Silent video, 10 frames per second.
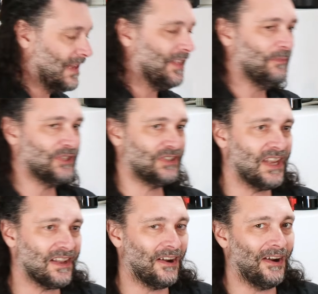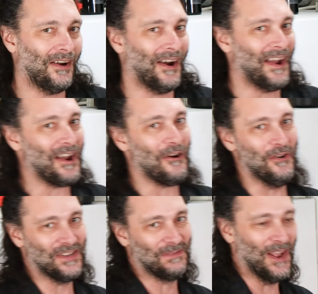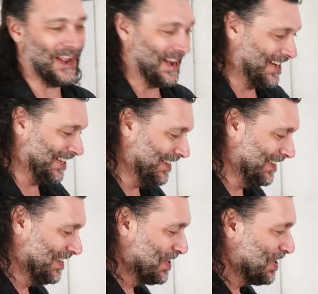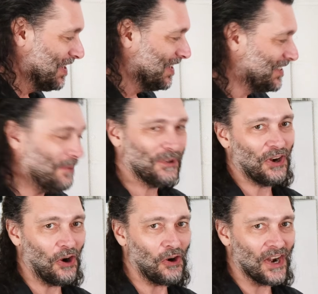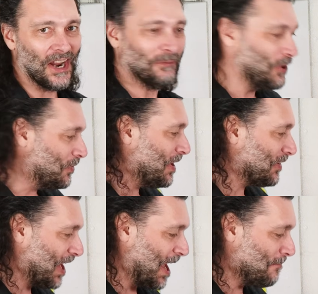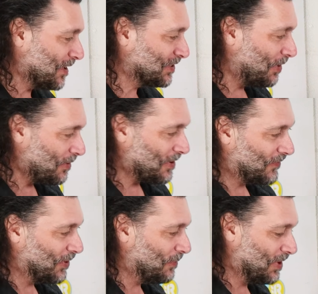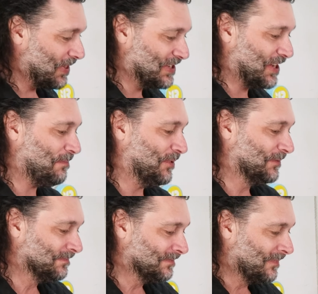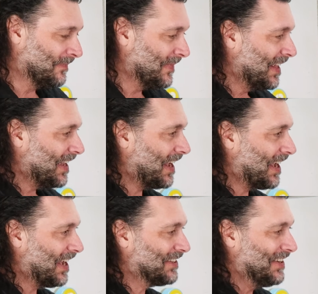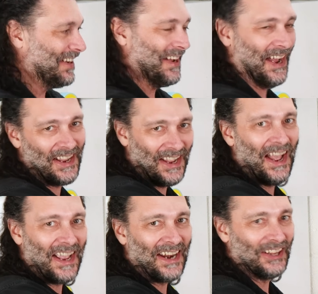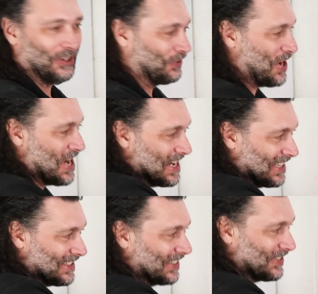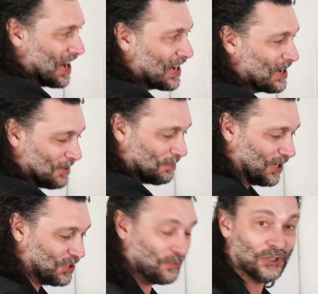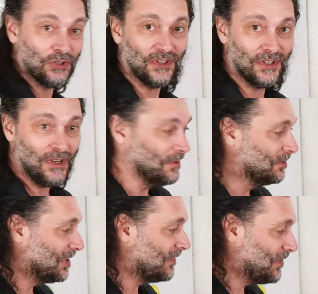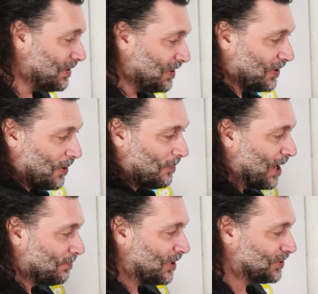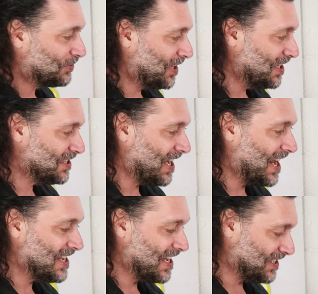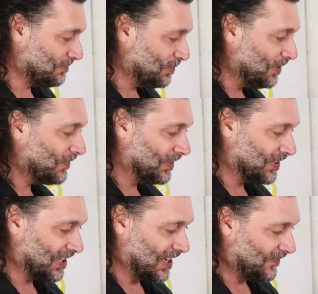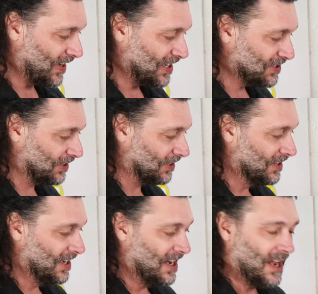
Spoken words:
Now the mistake I always make is I'm in a hurry. I'm going out camping, so I want to fill one of these up, and I get a little greedy and I start cranking up the pressure, which you can do if you got it all back pressurized, and yes, it will fill the keg faster.